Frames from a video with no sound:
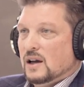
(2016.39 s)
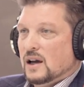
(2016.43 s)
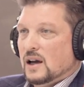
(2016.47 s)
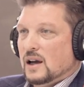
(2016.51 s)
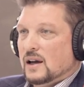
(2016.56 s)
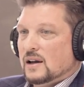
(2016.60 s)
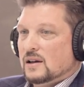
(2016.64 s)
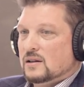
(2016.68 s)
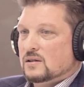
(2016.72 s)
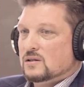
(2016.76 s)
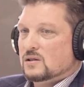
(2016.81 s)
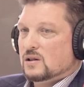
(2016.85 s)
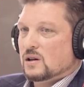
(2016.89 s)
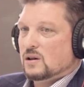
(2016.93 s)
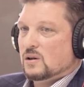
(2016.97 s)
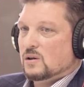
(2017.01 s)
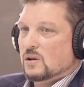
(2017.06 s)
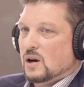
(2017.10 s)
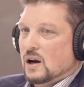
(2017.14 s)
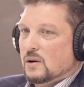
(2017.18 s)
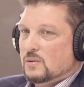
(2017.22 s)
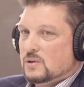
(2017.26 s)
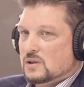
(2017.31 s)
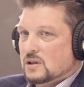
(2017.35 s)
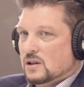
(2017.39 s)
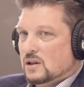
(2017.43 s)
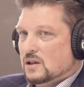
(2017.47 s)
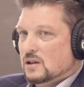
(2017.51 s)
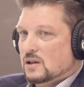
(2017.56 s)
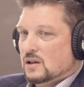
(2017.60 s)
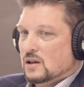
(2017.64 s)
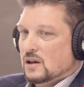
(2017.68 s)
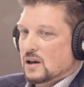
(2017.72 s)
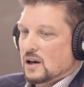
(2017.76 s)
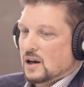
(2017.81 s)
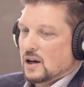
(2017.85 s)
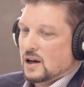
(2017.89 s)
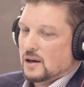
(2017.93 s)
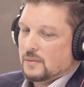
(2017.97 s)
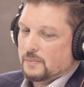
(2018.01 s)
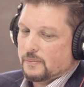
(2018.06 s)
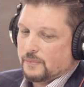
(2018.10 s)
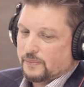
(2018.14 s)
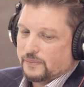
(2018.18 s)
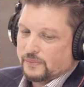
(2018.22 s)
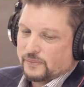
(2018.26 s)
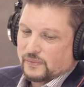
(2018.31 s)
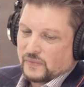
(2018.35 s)
And so I was in
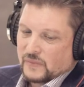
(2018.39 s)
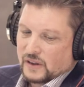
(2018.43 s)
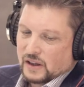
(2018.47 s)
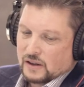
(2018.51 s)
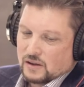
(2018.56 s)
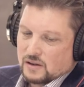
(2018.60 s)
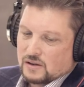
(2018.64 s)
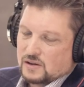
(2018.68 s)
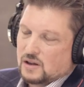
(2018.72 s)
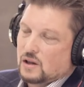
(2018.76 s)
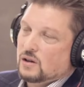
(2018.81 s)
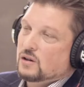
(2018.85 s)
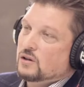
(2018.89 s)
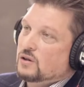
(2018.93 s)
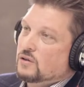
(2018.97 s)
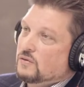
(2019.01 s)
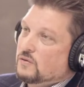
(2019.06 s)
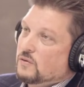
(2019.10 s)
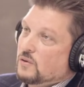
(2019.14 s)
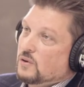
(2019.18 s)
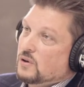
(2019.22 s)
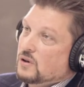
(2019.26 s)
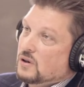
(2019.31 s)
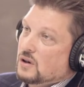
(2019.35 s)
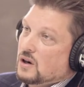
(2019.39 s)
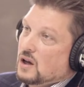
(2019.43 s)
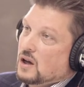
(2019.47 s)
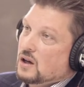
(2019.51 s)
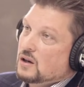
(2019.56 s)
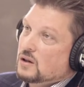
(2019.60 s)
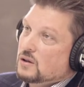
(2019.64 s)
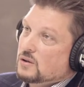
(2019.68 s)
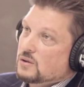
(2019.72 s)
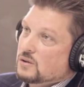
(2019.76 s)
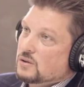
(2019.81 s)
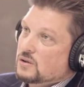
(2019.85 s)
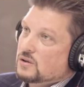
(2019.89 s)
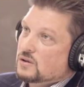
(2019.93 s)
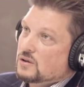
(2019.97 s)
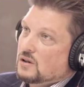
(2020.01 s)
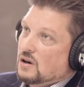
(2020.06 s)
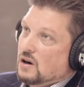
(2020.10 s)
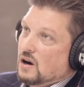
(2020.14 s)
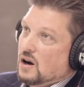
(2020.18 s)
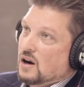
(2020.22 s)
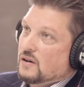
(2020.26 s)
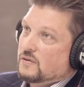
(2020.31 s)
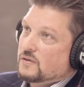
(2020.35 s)
um, Senator Fortunato,'s
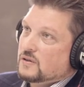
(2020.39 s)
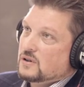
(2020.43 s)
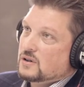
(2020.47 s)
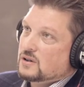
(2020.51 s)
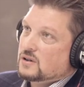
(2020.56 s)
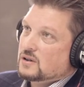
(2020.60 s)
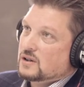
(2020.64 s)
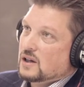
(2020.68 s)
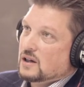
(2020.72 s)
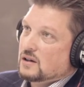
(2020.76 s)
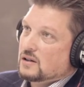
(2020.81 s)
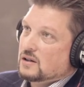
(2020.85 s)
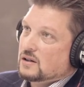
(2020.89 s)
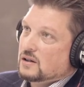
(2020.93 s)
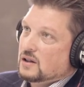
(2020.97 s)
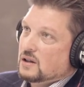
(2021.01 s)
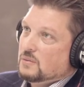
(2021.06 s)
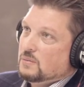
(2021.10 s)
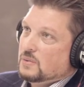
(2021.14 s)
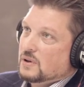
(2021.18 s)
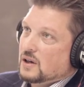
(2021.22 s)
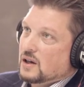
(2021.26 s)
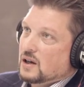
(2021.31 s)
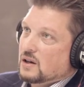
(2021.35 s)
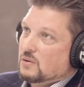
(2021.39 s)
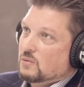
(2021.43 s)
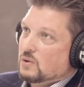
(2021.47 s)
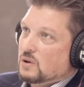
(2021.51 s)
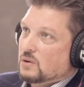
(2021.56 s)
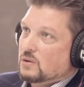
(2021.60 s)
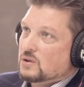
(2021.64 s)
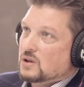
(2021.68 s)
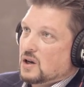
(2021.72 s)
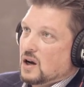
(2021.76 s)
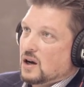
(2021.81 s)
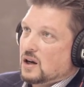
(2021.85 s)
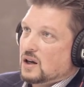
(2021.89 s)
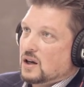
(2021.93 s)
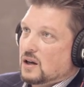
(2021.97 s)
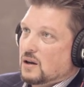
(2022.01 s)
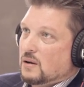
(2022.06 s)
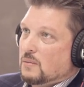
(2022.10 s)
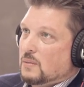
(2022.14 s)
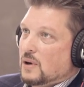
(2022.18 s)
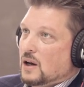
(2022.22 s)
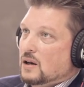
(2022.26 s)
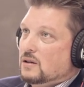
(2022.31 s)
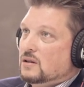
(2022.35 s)
office down in Olympia, and we were
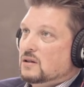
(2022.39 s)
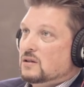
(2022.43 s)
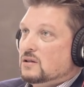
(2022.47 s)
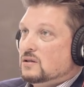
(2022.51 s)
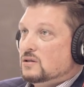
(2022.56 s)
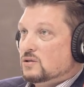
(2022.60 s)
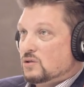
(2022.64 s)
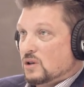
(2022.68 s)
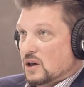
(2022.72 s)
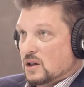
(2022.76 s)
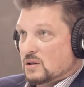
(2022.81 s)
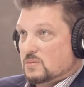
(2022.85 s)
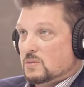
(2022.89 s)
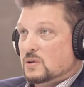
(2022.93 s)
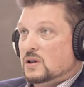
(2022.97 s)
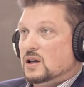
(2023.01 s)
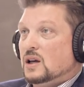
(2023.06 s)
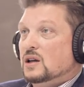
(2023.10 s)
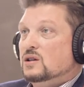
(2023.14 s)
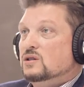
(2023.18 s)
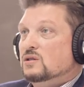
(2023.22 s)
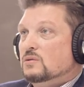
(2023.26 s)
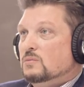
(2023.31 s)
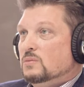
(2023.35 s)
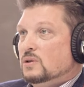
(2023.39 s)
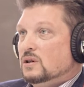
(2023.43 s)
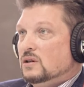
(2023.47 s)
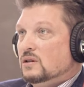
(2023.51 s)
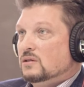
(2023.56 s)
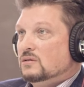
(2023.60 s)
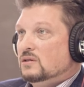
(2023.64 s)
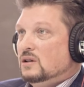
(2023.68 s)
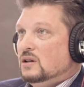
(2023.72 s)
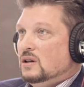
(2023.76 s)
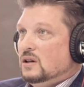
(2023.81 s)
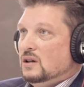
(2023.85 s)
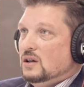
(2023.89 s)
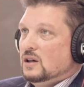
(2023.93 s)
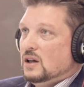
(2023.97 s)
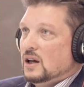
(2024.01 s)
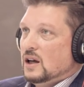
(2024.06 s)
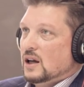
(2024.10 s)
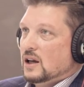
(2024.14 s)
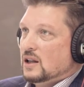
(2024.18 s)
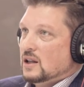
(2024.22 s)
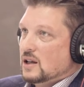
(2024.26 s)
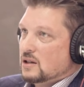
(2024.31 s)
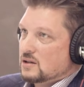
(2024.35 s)
talking about the transportation bill,
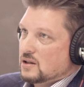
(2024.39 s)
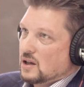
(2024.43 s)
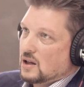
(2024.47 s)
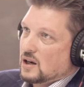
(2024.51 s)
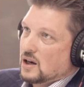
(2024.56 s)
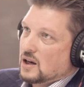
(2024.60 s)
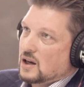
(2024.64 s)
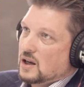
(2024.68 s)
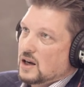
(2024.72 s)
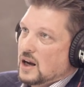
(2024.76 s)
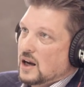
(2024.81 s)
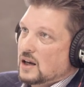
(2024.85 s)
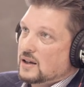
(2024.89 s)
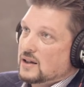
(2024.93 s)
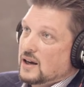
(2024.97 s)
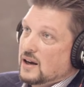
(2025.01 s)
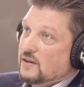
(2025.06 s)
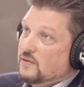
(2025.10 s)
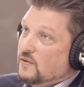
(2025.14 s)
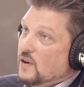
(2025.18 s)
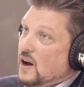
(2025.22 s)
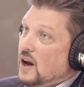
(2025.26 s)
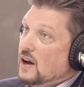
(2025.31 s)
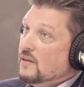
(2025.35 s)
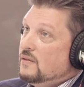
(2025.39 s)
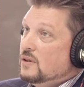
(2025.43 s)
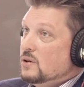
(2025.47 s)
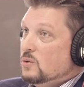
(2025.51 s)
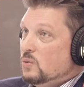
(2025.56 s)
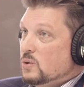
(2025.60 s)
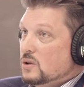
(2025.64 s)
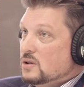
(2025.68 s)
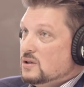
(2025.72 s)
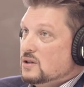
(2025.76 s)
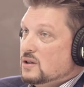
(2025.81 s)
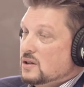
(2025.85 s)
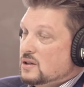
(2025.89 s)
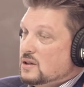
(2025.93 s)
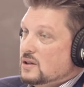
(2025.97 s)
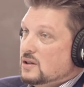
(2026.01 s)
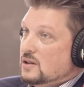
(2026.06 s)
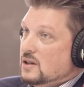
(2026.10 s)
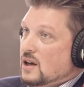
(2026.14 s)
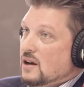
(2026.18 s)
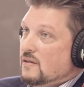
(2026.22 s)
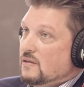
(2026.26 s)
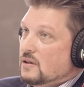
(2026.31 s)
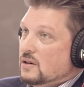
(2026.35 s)
and that's going to connect I 5 into
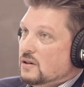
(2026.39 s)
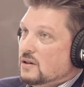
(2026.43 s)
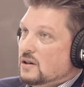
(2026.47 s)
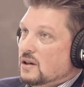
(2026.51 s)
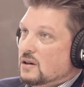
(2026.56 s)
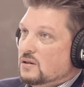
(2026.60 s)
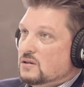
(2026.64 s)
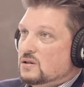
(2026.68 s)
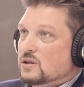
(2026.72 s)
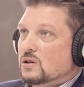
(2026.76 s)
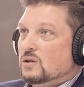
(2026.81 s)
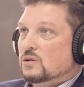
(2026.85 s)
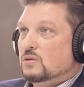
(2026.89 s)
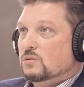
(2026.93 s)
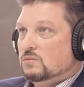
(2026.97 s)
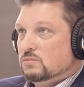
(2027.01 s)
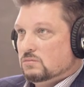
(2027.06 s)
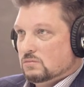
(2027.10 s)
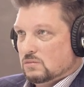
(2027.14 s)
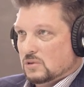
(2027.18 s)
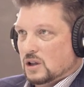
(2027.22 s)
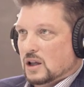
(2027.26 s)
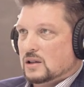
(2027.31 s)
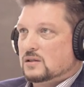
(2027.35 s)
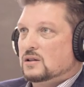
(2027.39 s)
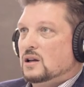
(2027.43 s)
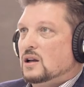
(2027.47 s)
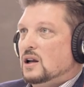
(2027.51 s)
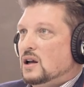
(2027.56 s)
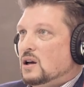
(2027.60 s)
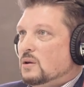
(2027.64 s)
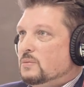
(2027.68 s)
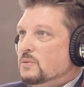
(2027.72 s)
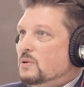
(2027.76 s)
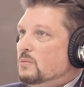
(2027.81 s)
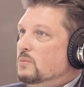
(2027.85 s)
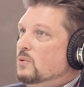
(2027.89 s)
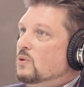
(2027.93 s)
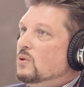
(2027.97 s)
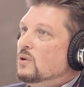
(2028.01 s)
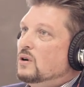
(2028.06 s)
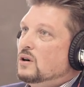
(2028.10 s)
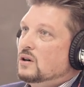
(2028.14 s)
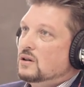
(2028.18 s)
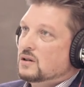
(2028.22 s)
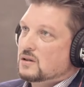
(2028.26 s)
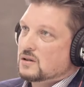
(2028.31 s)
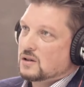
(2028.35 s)
167. And so that's going to help the
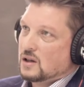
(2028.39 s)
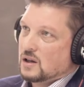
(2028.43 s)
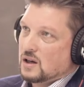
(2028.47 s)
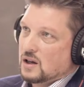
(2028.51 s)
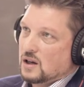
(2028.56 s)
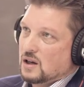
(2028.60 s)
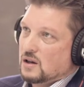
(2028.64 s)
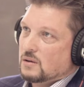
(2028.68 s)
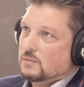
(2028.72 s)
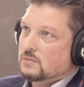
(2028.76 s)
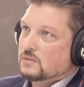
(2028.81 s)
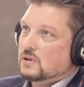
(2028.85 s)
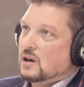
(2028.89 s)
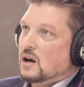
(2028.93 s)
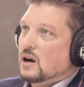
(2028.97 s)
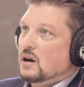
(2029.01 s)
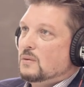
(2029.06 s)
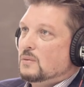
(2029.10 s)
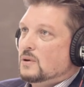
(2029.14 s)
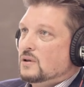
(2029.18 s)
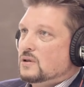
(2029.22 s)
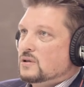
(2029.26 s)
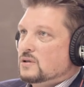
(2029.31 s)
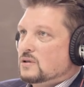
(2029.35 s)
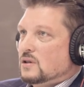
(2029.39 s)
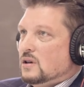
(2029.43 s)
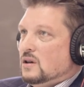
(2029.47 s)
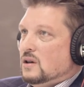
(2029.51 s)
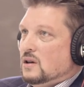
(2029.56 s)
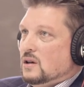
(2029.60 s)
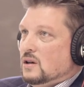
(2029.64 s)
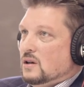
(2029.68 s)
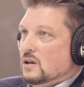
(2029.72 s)
port, it's going to help commerce,